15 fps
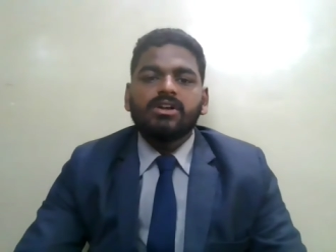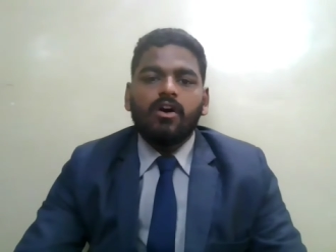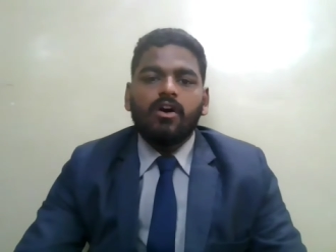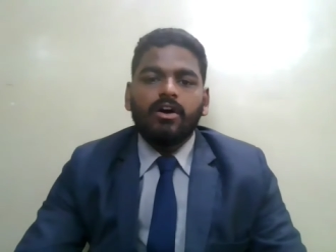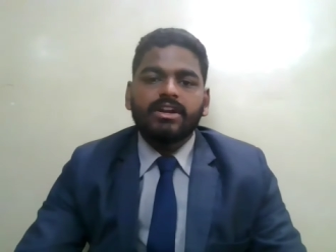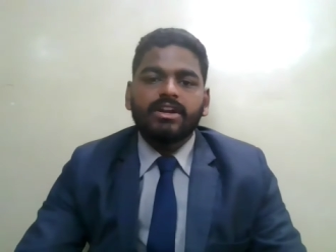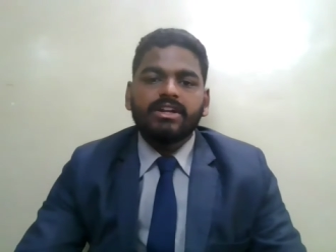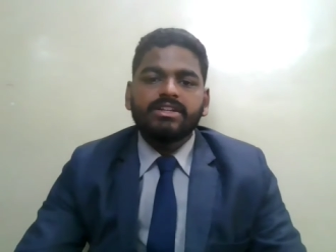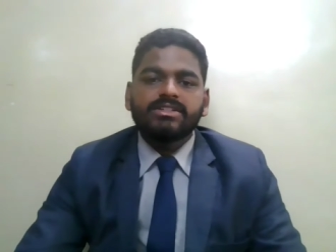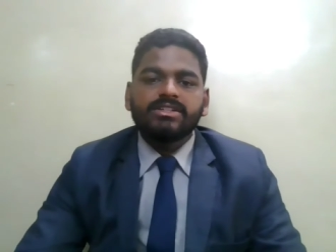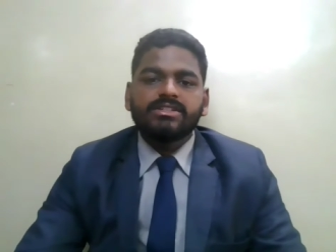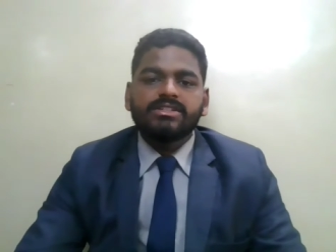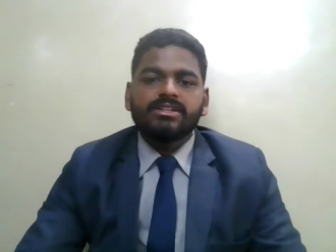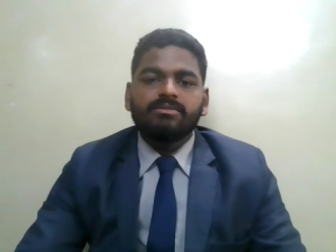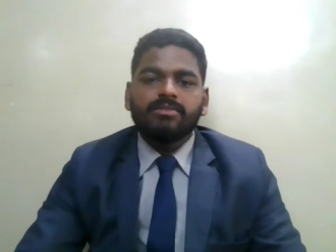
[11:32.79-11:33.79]

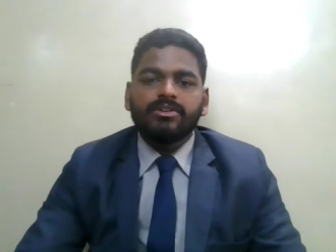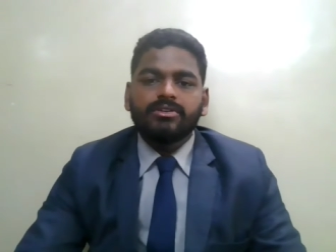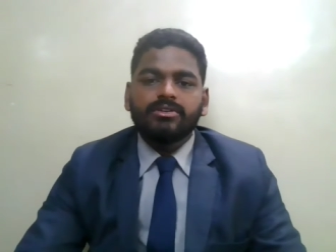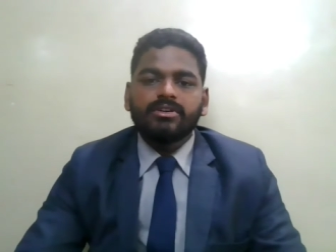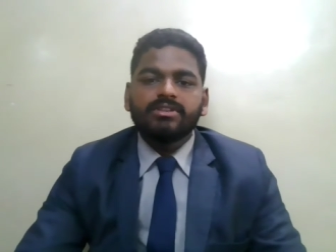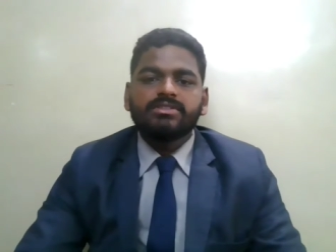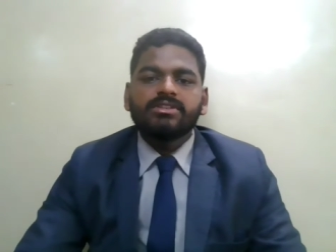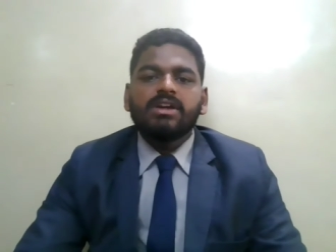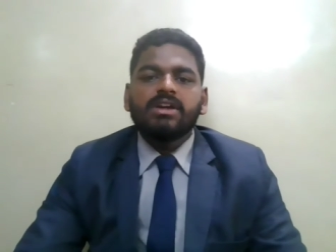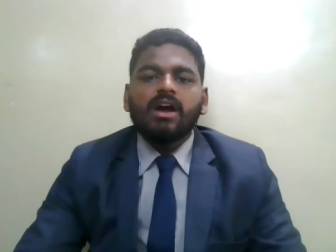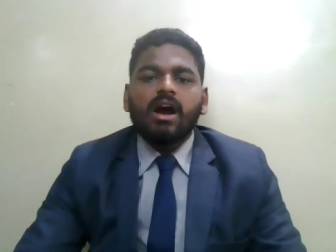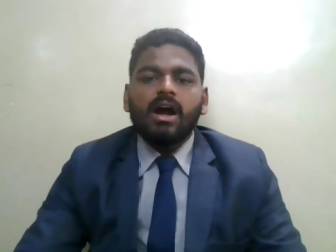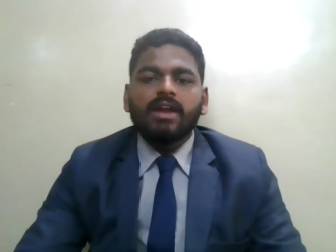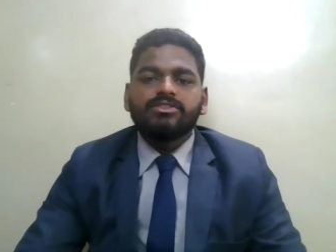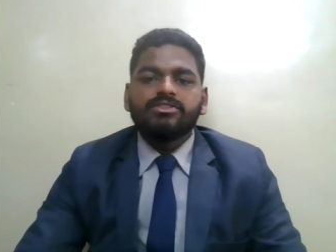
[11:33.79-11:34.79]
organization methods
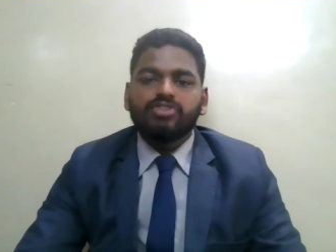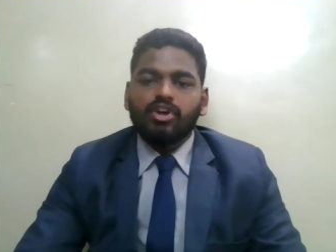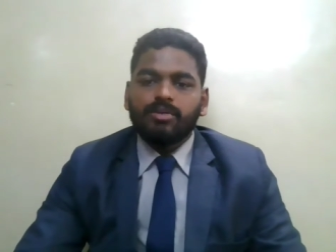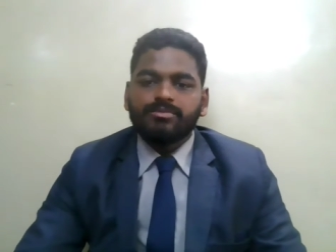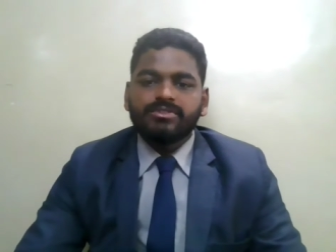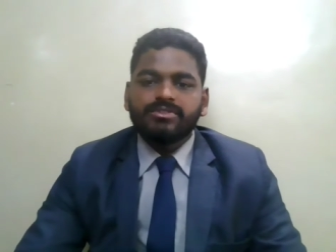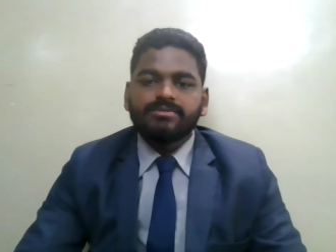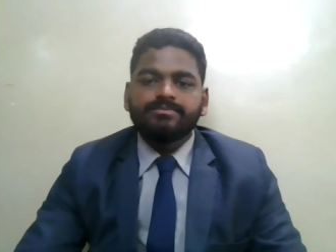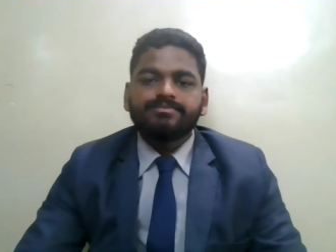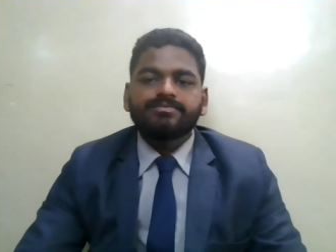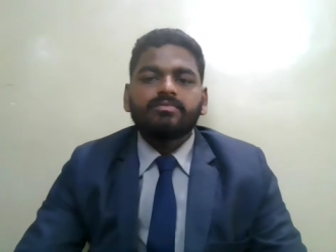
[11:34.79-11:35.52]
and jobs.